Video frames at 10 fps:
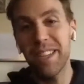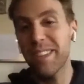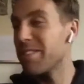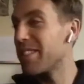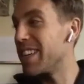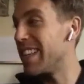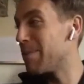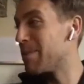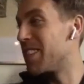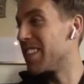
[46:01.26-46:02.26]
of
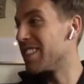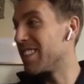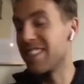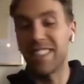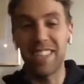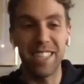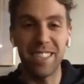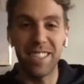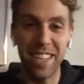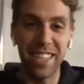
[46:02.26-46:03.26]
adaptogens
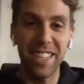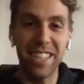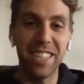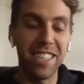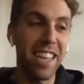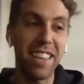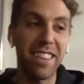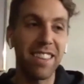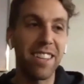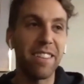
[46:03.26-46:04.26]
is in addition to that
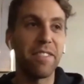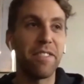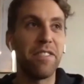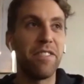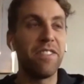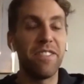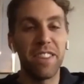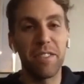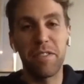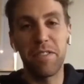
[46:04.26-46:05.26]

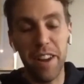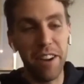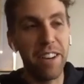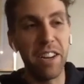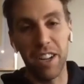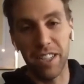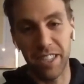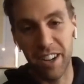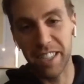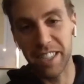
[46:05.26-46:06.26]
they're very
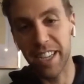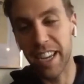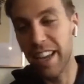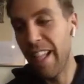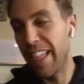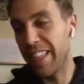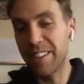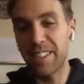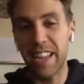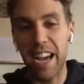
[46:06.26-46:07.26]
non-toxic.
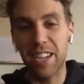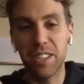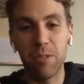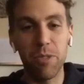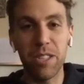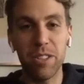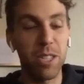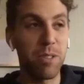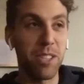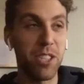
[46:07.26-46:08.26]
There's actually research
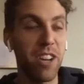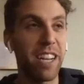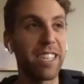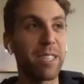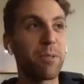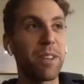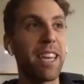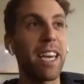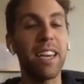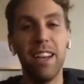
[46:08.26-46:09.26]
with astragalus where
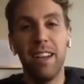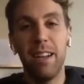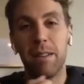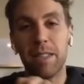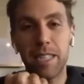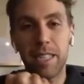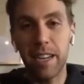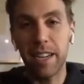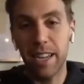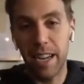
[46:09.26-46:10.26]
they
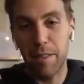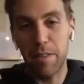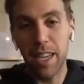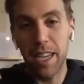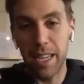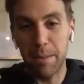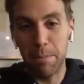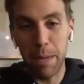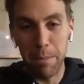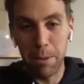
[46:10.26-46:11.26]
stuck an IV in
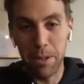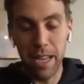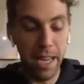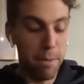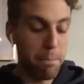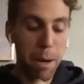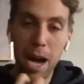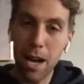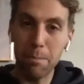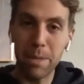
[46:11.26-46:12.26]
people and
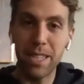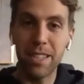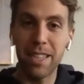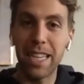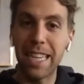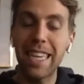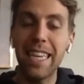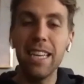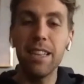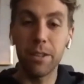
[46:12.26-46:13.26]
pumped like
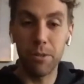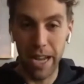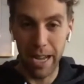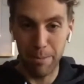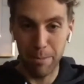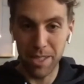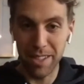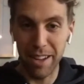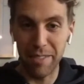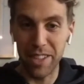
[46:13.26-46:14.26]
kilograms
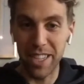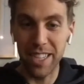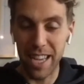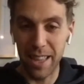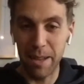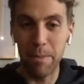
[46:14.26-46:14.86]
of it in them,